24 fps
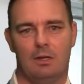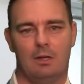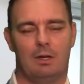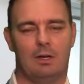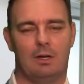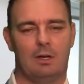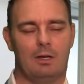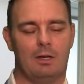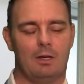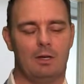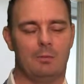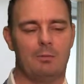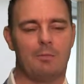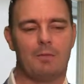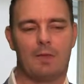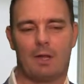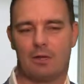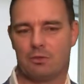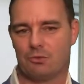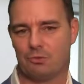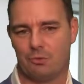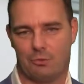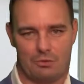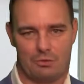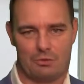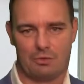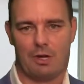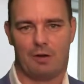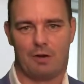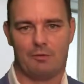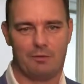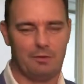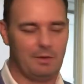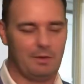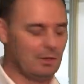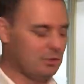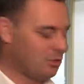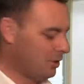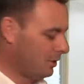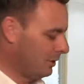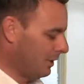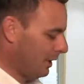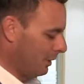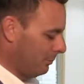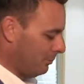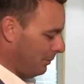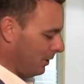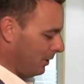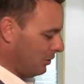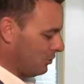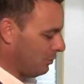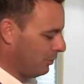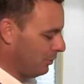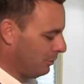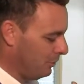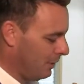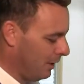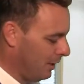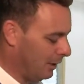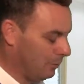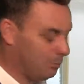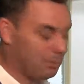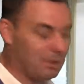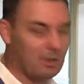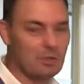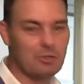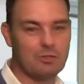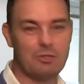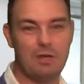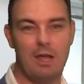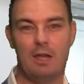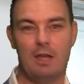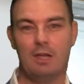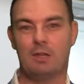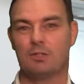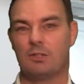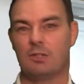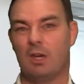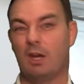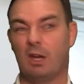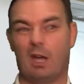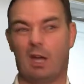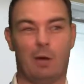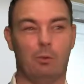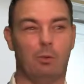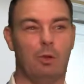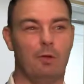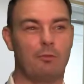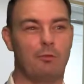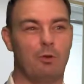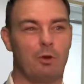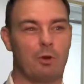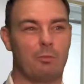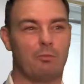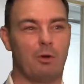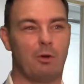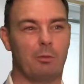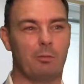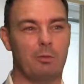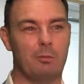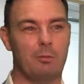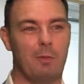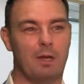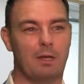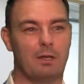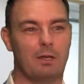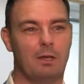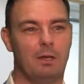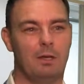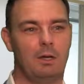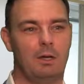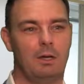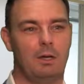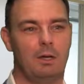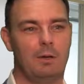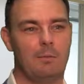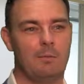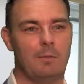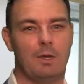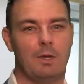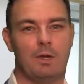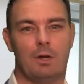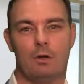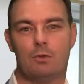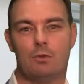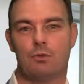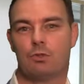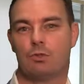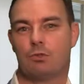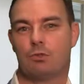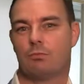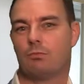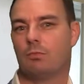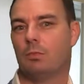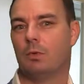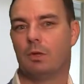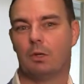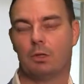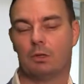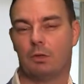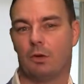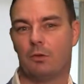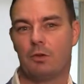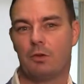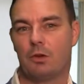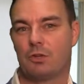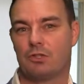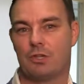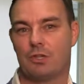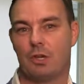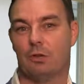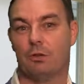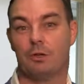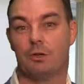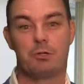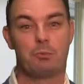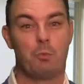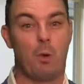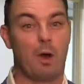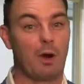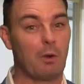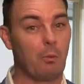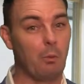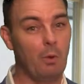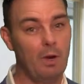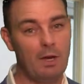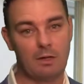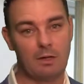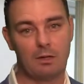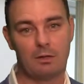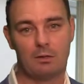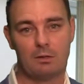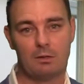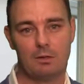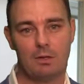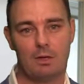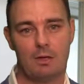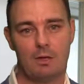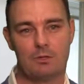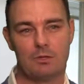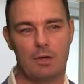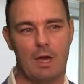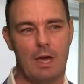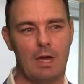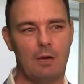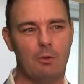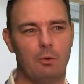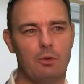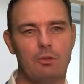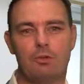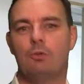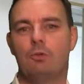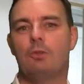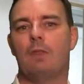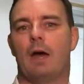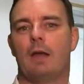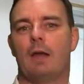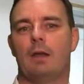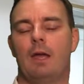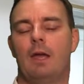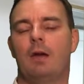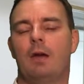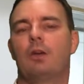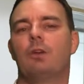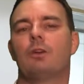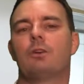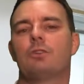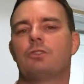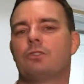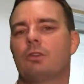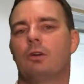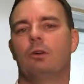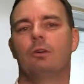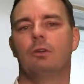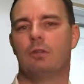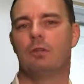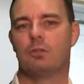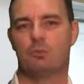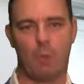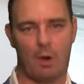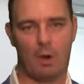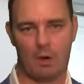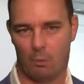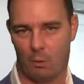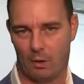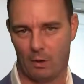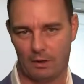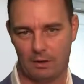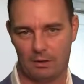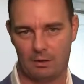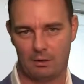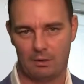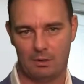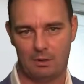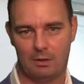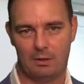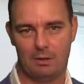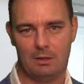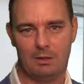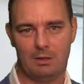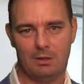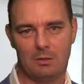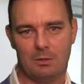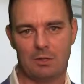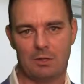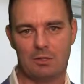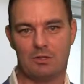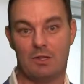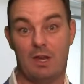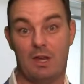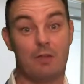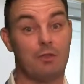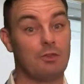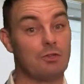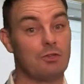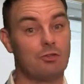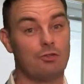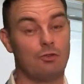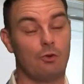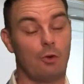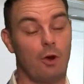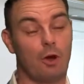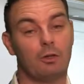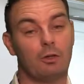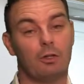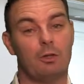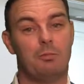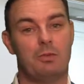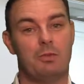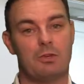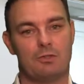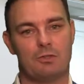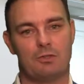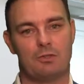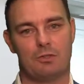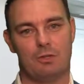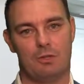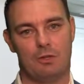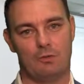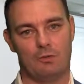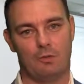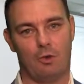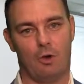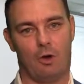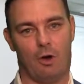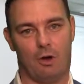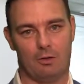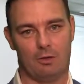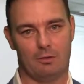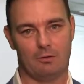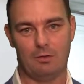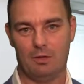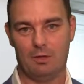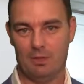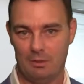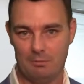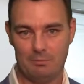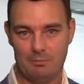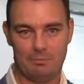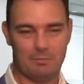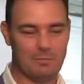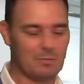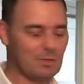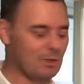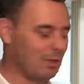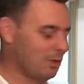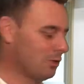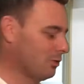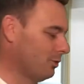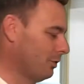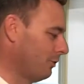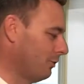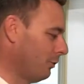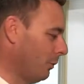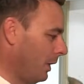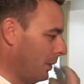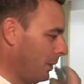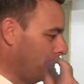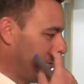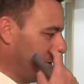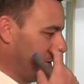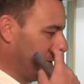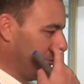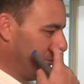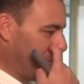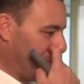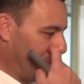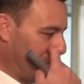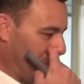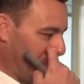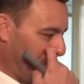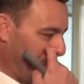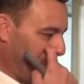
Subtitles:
That sort of stuff. And that makes you think, because now you'd say, okay, well, I've got to probably make, I've got to sell at least one a week. So how do I do that? How can I sell at least one a week? Because now this is your only business that you've got. Yeah, so that's sort of a way to think of it.